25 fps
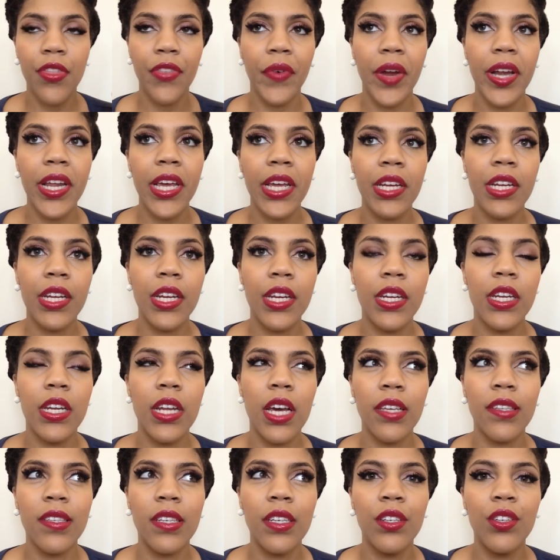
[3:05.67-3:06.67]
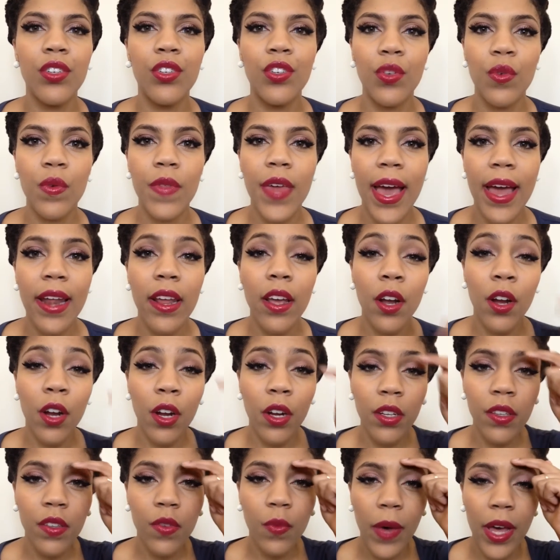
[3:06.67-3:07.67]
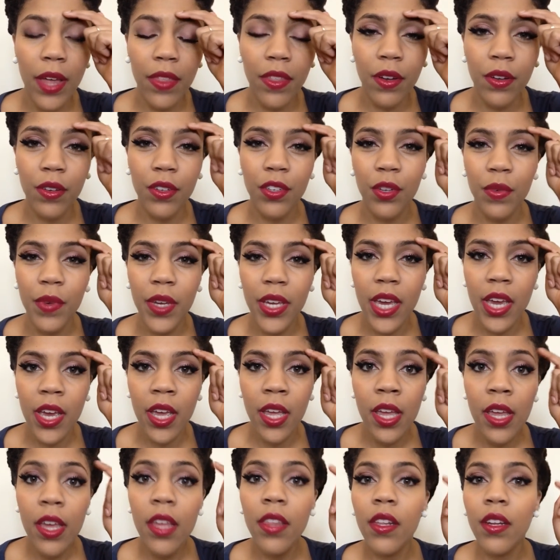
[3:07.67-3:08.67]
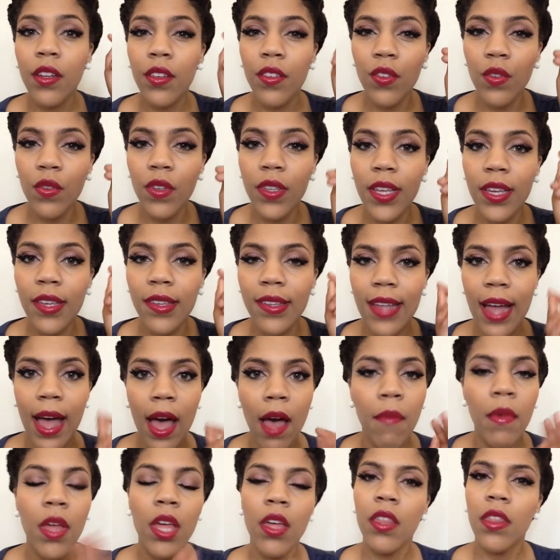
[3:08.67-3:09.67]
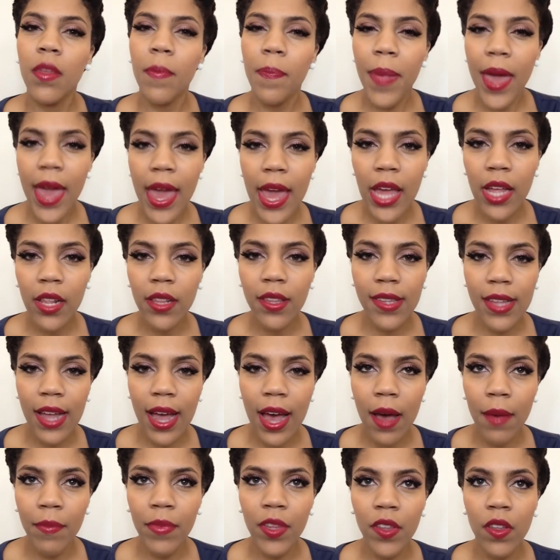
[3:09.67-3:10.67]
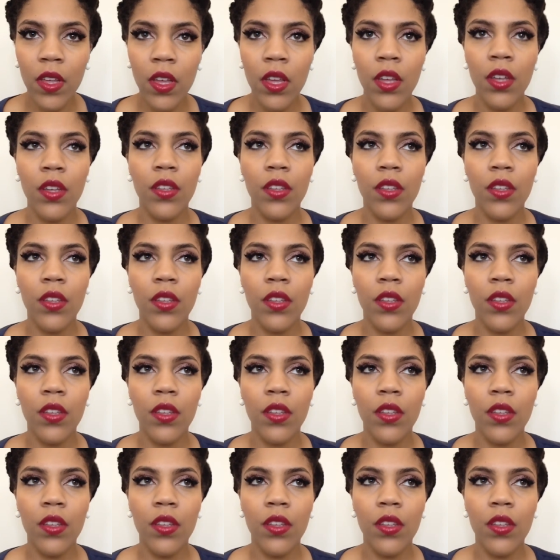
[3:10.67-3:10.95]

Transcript: Threading doesn't do that. It hurts while they're doing it, and then as soon as they stop, the pain stops.